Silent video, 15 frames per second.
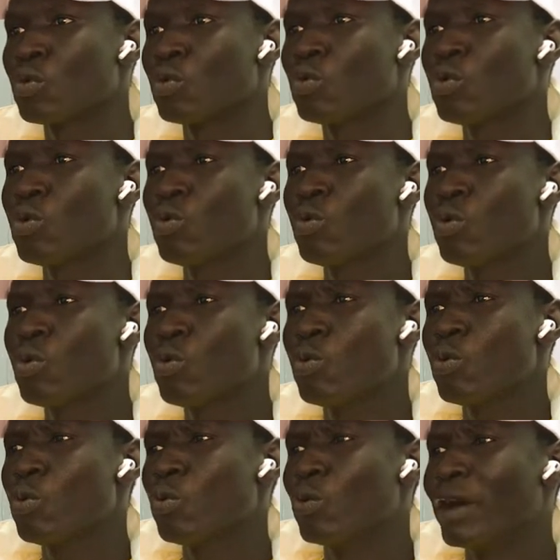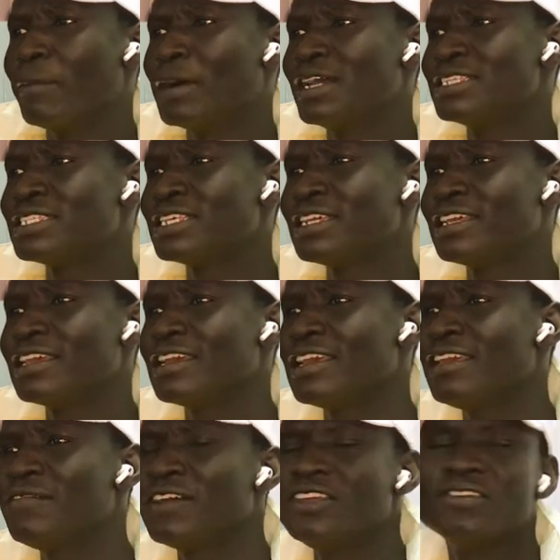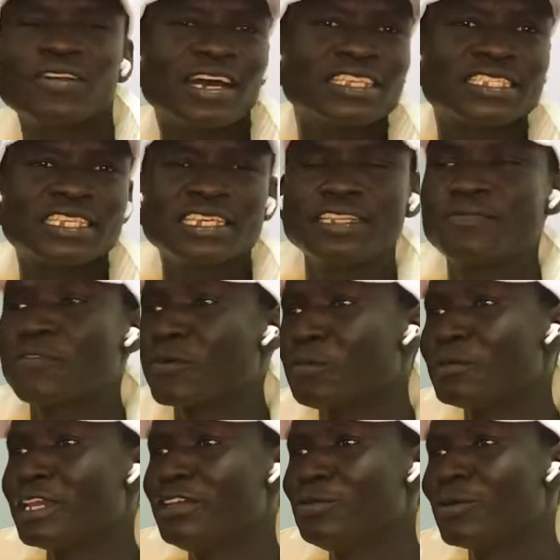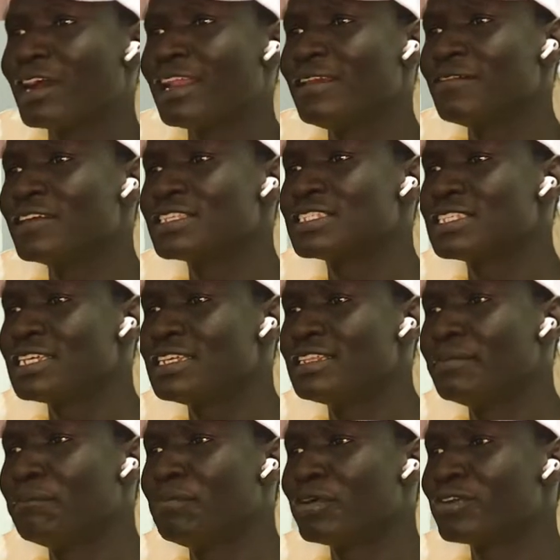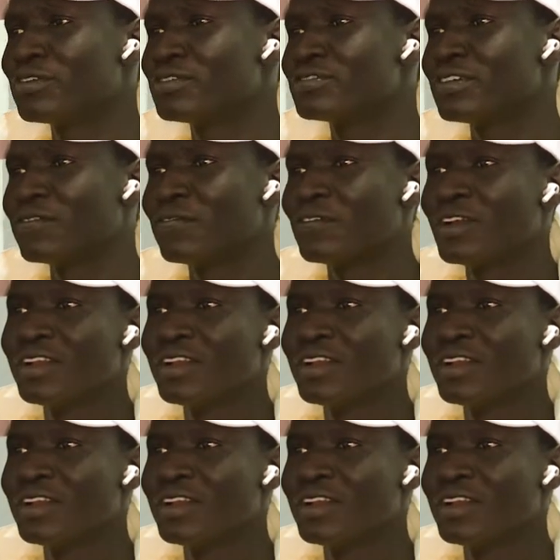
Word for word: Woo woo woo. Am I seeing? Even you can see it from there. You can even see the bottles of